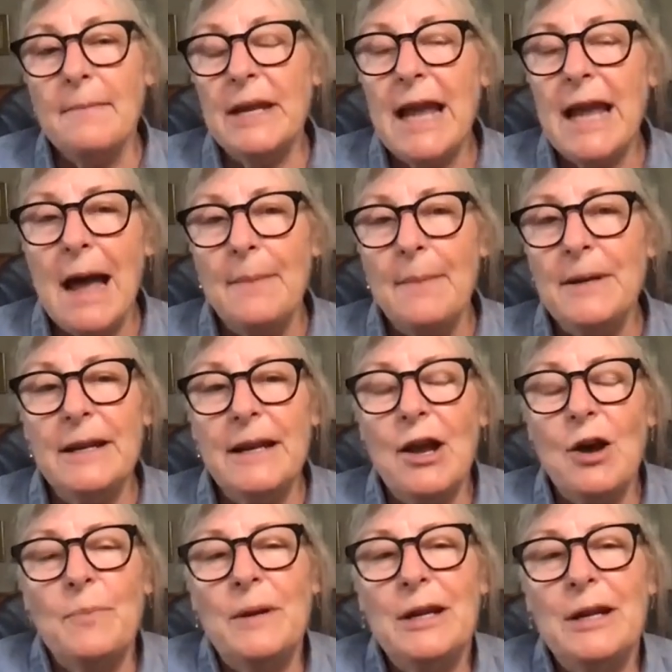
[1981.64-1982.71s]
be happy to
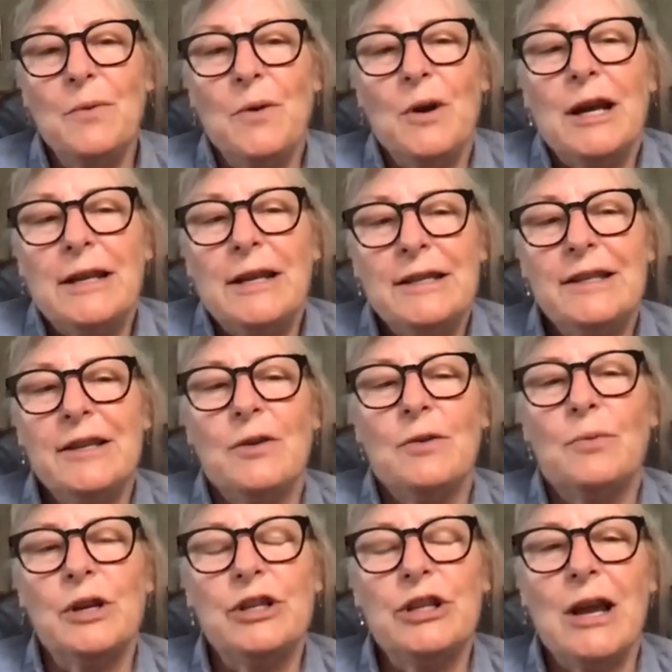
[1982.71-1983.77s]
help anyone. So
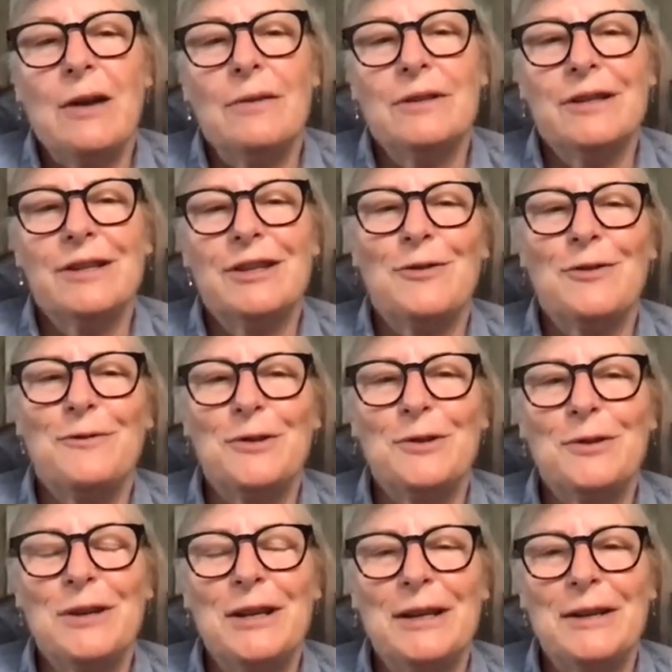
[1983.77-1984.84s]
reach out to Slow
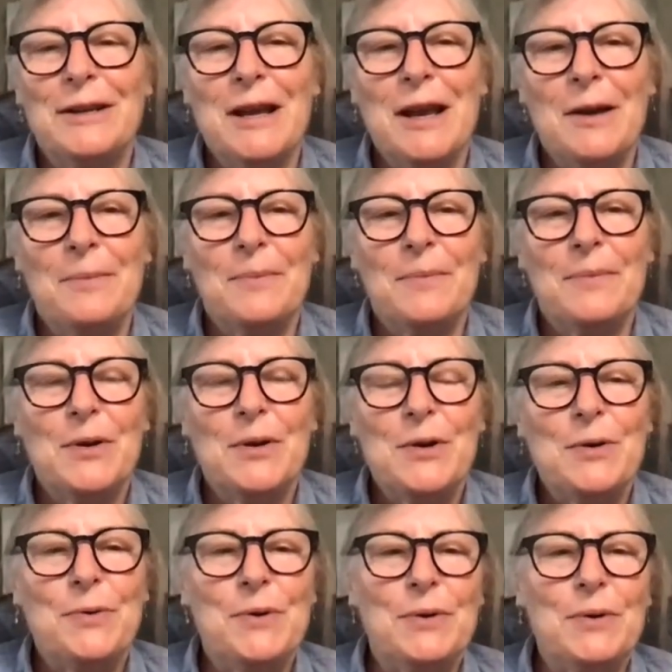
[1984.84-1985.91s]
Food, and
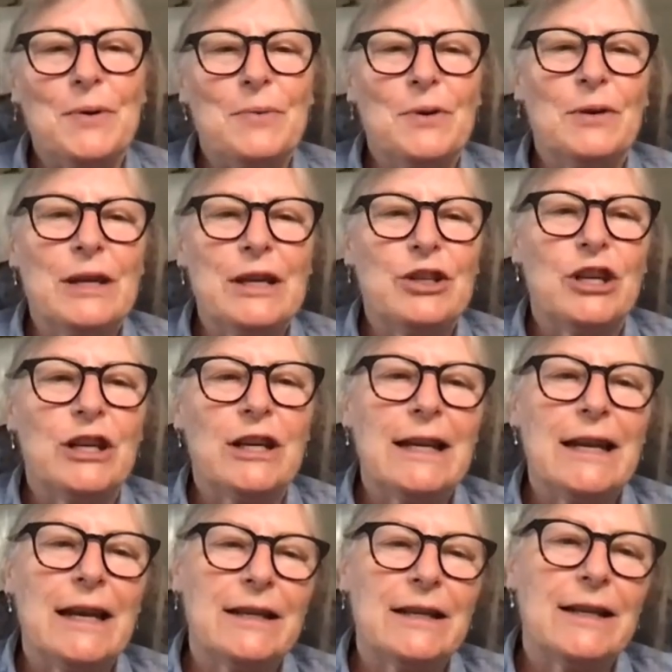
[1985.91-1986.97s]
we'll get you
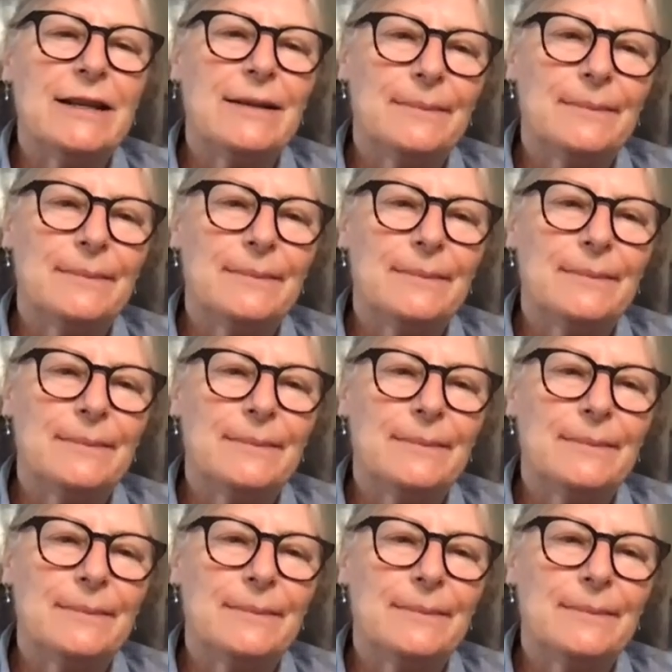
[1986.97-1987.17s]
connected.